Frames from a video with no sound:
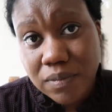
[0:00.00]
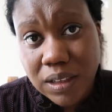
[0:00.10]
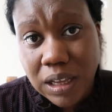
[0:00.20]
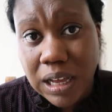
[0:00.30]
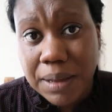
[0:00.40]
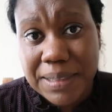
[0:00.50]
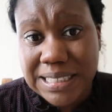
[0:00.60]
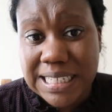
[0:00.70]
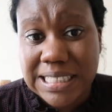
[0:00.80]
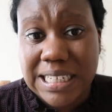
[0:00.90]
This
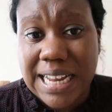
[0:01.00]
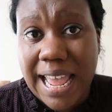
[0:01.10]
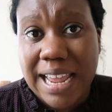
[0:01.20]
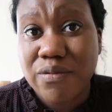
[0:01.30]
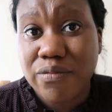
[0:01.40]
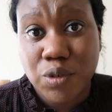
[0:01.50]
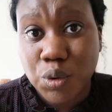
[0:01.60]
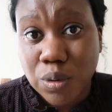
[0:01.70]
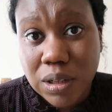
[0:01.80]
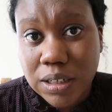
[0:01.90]
isn't a
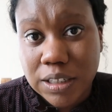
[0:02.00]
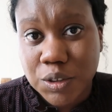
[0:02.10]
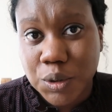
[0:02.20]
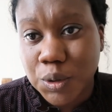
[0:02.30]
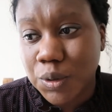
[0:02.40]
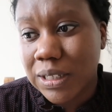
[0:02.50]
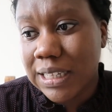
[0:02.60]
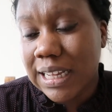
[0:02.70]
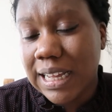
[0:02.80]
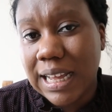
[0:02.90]
rule at all.
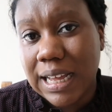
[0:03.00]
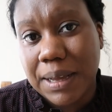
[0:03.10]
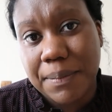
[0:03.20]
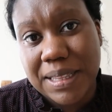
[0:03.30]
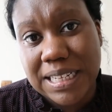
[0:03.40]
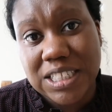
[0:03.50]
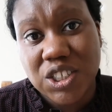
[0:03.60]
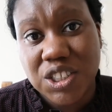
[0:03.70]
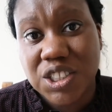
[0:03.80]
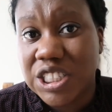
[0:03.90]
These are
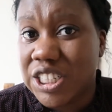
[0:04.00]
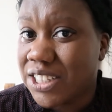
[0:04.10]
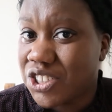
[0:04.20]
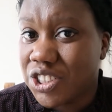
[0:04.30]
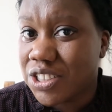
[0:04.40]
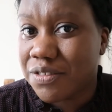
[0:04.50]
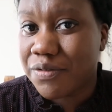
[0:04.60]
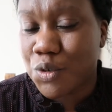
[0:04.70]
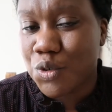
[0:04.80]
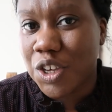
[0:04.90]
just suggestions
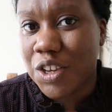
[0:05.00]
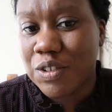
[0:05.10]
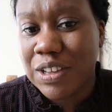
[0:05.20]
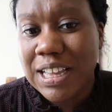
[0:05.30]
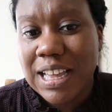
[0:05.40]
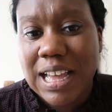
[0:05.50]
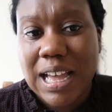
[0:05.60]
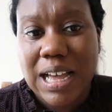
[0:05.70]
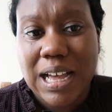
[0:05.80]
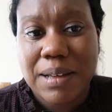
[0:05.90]
for you.
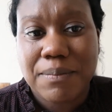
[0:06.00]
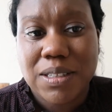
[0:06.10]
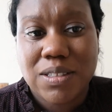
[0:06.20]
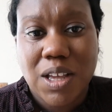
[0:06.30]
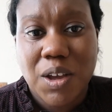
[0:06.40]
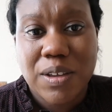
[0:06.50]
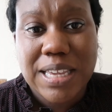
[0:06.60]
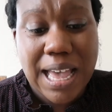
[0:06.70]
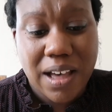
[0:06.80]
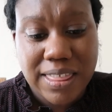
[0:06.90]
So
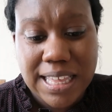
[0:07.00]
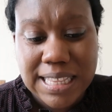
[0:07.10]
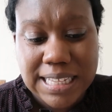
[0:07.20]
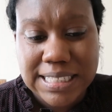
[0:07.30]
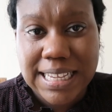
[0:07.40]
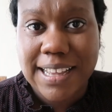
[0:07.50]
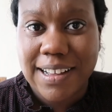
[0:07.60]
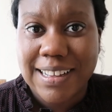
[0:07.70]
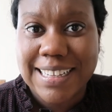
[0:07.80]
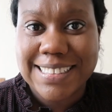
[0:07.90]
yeah, I think that's it,
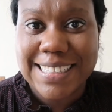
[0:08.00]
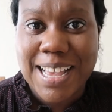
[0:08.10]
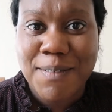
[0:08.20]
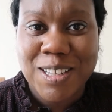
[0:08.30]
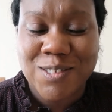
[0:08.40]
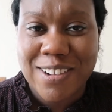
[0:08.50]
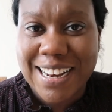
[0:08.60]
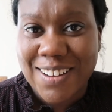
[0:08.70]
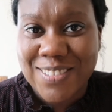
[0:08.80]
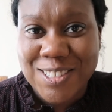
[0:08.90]
guys. It was really
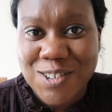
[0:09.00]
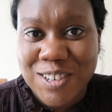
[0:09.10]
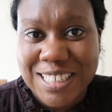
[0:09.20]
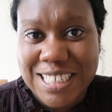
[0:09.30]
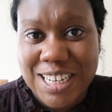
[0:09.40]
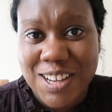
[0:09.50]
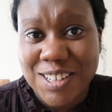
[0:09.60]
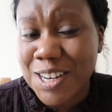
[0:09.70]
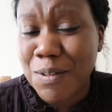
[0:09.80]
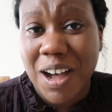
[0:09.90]
lovely talking to you. Do you
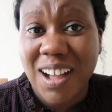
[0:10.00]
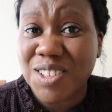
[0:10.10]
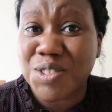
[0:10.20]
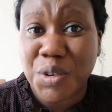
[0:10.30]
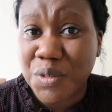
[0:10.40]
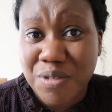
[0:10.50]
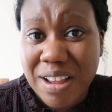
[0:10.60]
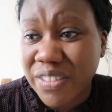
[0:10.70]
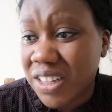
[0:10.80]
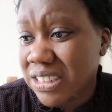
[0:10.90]
know what? I could talk
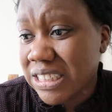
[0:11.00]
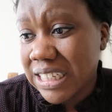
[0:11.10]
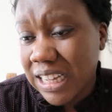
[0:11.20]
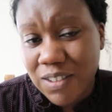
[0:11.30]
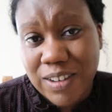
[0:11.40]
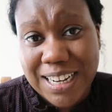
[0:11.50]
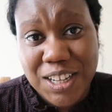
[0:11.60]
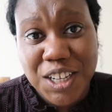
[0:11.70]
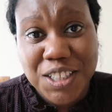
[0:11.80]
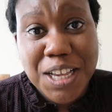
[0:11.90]
forever. I really
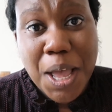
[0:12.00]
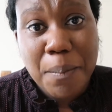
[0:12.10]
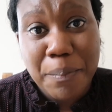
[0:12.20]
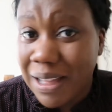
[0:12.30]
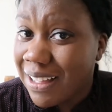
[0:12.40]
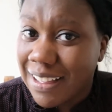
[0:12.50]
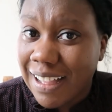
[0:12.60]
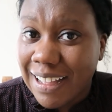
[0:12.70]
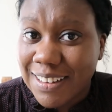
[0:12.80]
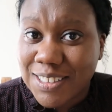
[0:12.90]
could. But I
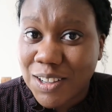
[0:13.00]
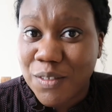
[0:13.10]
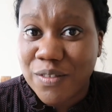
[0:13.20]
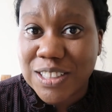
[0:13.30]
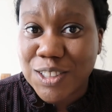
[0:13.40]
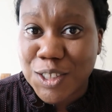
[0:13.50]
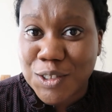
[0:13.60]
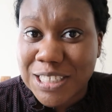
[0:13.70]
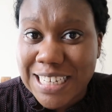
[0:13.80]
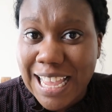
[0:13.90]
can't because I've got things to do
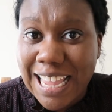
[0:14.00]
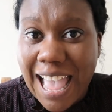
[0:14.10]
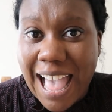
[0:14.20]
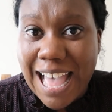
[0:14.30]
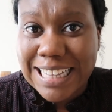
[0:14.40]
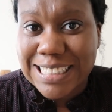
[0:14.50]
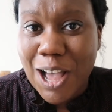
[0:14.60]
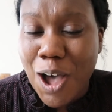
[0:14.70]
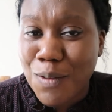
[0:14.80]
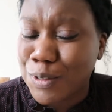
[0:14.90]
today, and
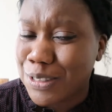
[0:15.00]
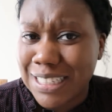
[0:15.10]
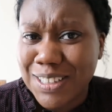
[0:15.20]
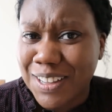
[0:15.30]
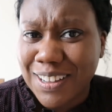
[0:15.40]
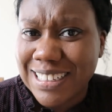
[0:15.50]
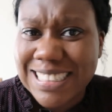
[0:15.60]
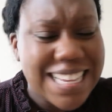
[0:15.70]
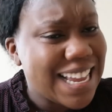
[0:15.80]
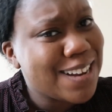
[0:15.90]
I will see you guys
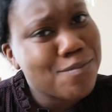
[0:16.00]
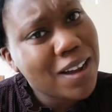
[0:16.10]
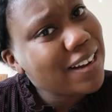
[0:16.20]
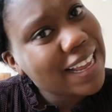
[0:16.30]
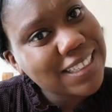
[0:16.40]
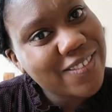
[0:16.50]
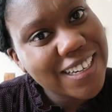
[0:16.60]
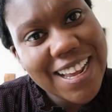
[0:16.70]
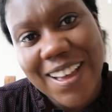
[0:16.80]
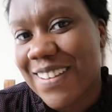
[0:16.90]
in my next
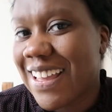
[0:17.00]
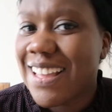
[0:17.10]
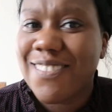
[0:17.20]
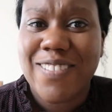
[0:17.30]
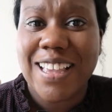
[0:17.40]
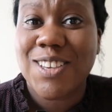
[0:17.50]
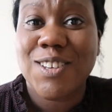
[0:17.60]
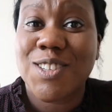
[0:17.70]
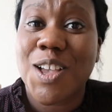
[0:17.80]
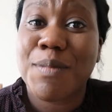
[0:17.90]
video. Thank you
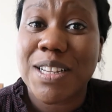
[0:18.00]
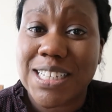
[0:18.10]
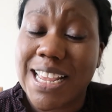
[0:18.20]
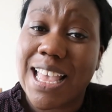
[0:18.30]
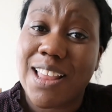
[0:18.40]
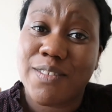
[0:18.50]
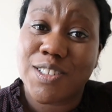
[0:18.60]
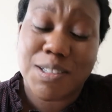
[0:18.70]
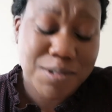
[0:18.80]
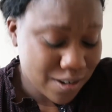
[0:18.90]
so much again for
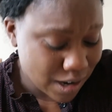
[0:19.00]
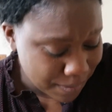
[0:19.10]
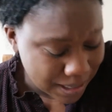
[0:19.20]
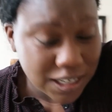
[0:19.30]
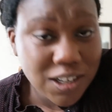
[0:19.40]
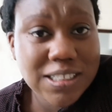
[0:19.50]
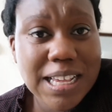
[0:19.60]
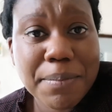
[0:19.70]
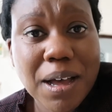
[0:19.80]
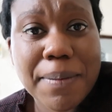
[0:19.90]
subscribing. You're going to say
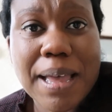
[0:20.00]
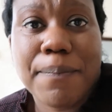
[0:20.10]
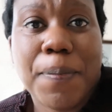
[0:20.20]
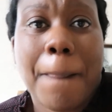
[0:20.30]
bye, babe?